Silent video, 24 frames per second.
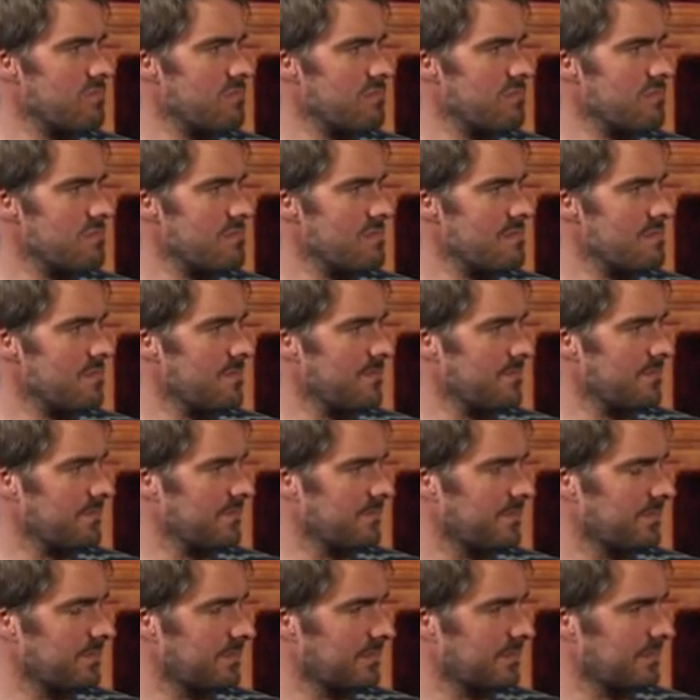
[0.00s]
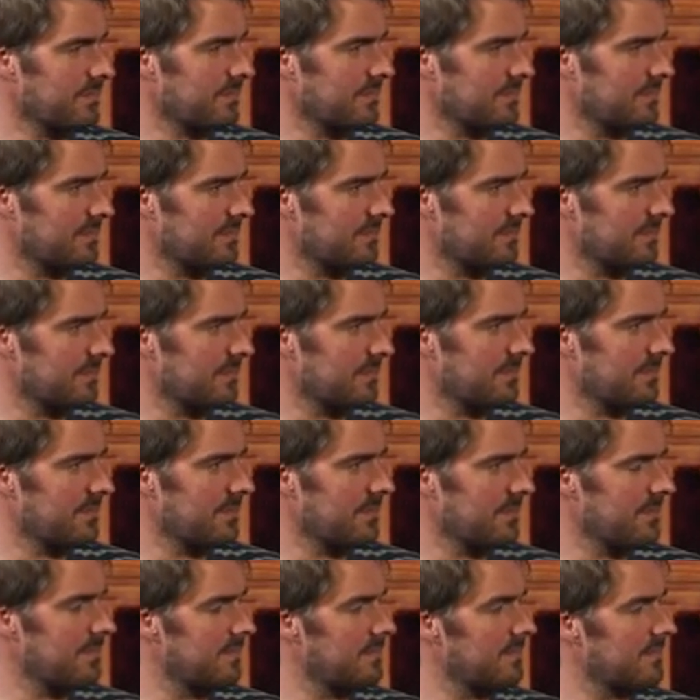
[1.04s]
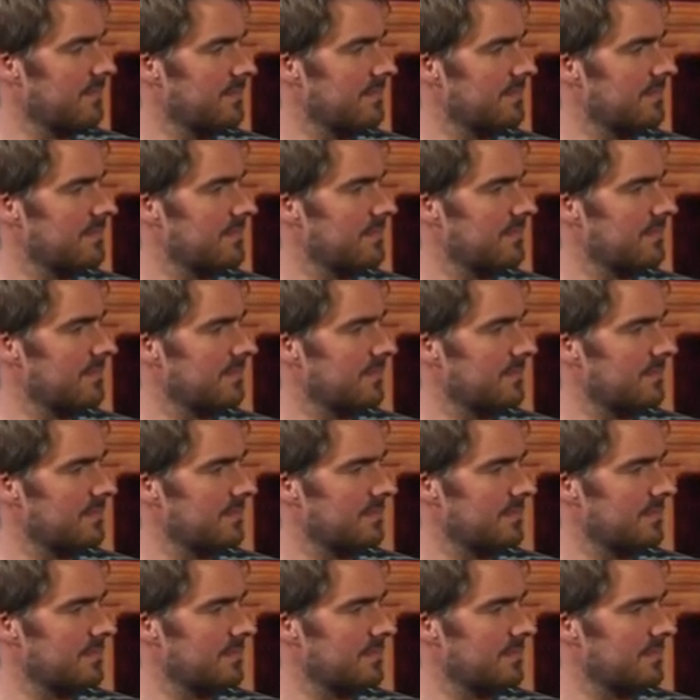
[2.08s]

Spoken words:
(not speaking)